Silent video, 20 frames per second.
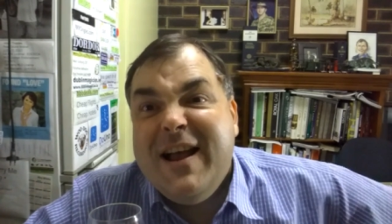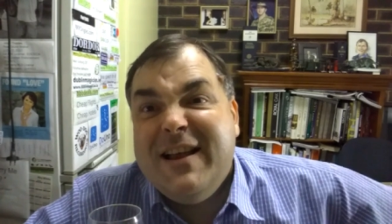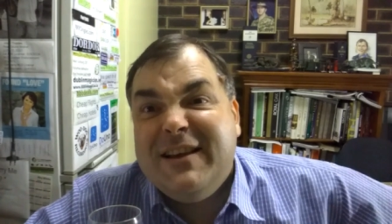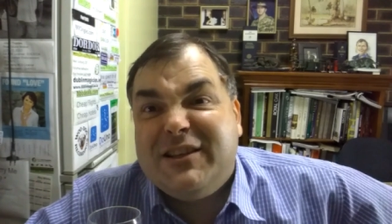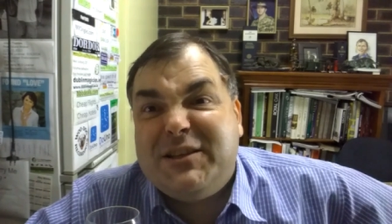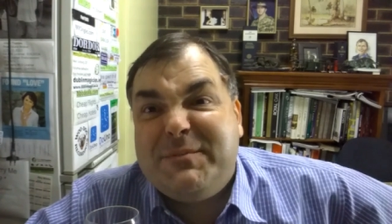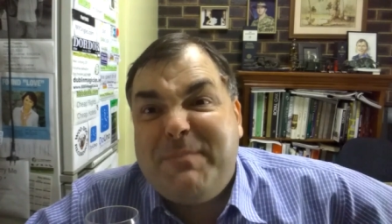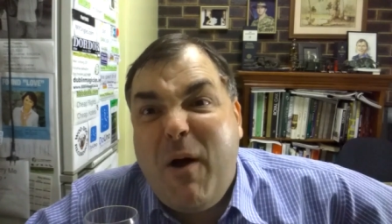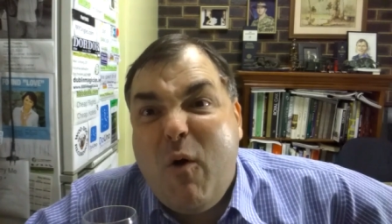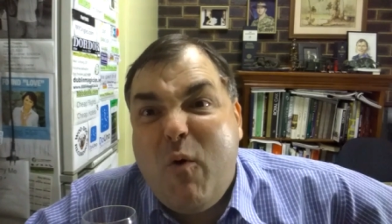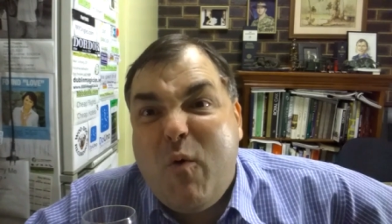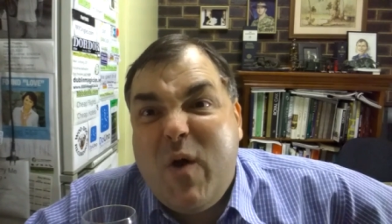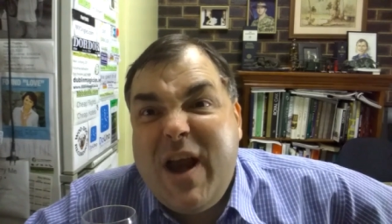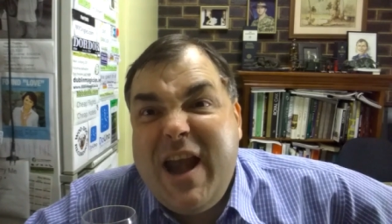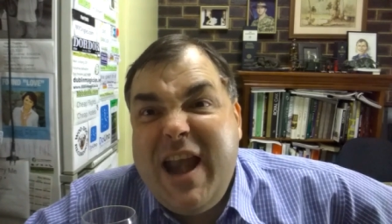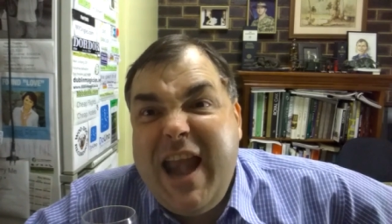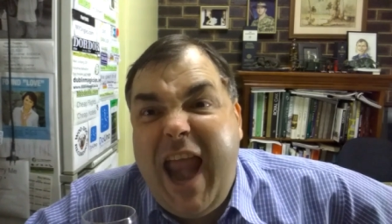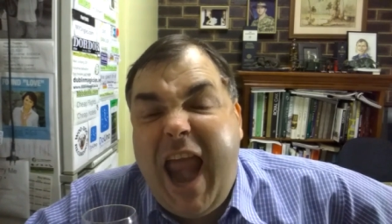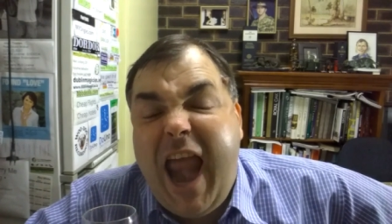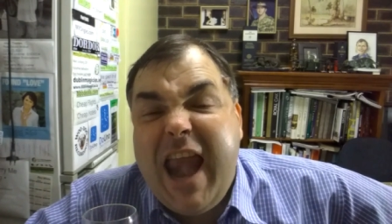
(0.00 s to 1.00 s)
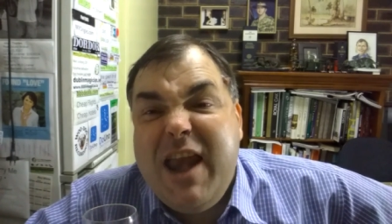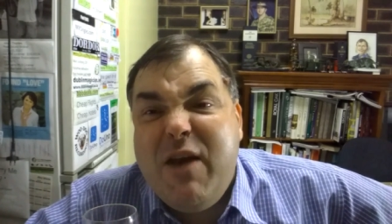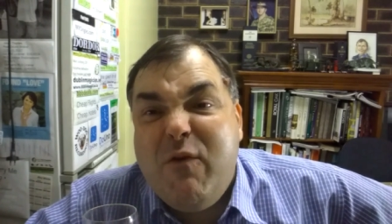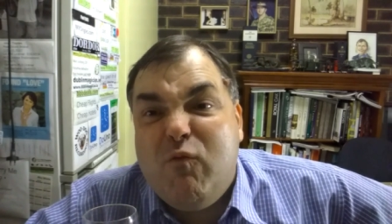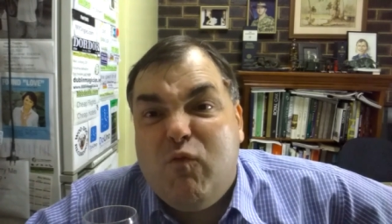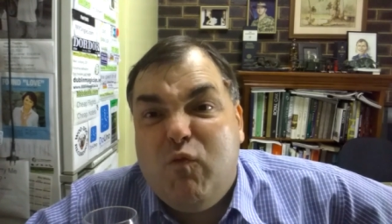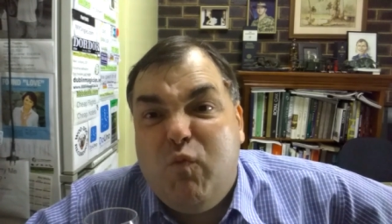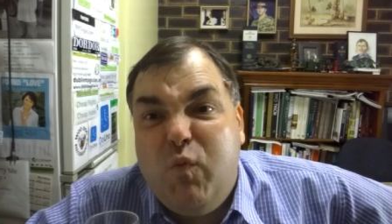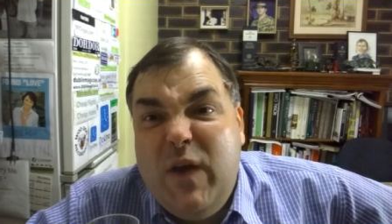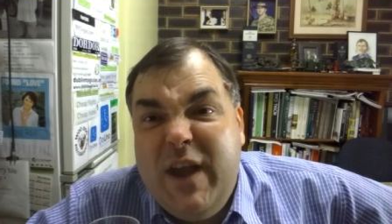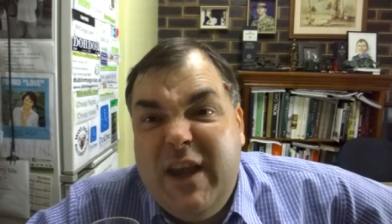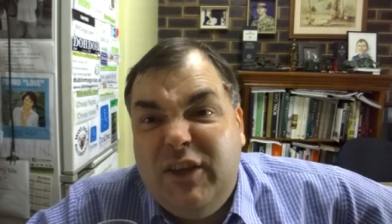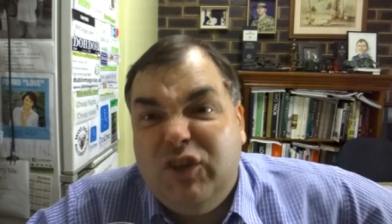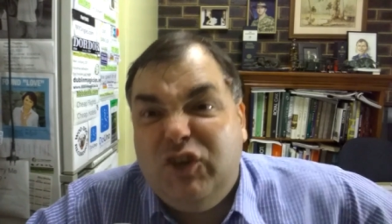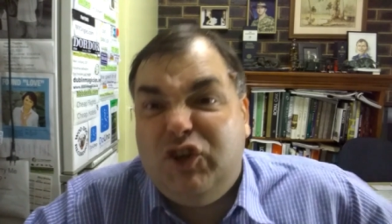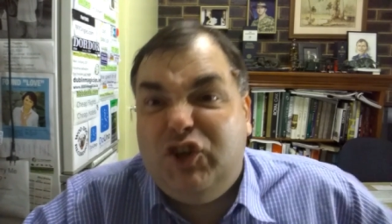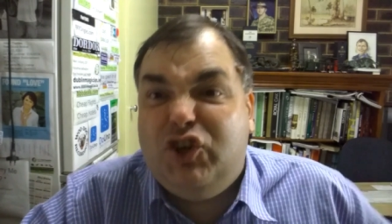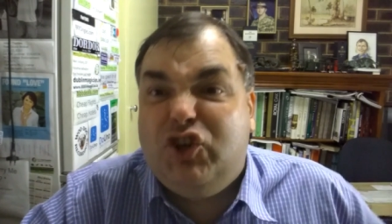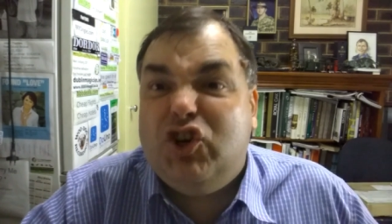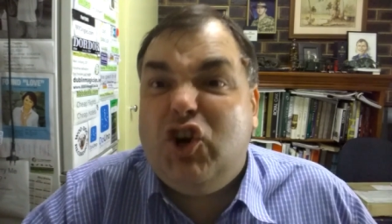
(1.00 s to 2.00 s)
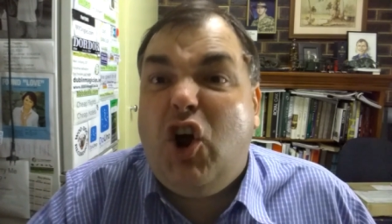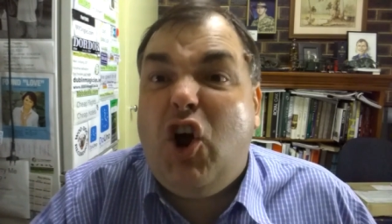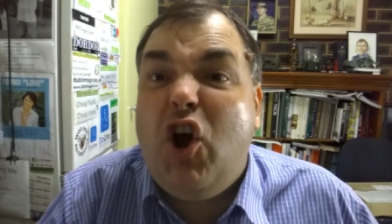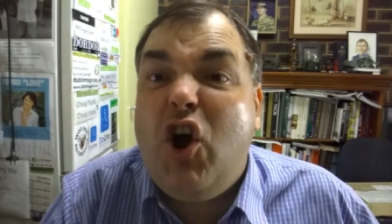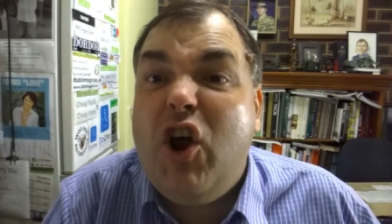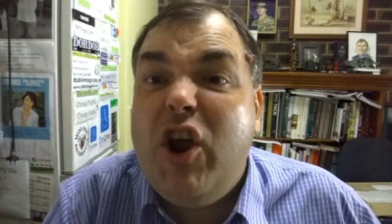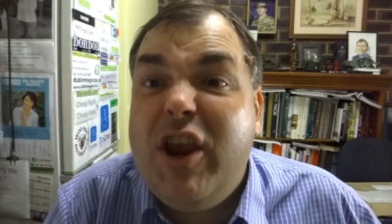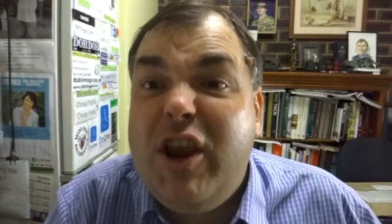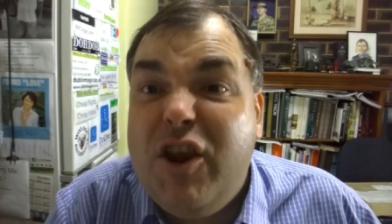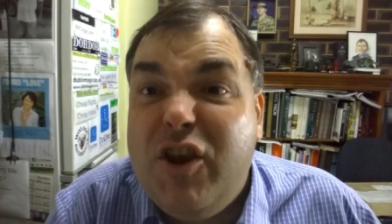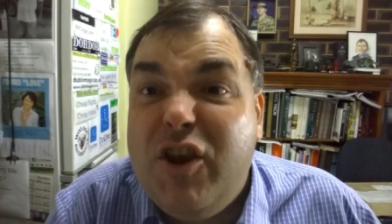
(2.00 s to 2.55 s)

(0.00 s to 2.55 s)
Smoke it and enjoy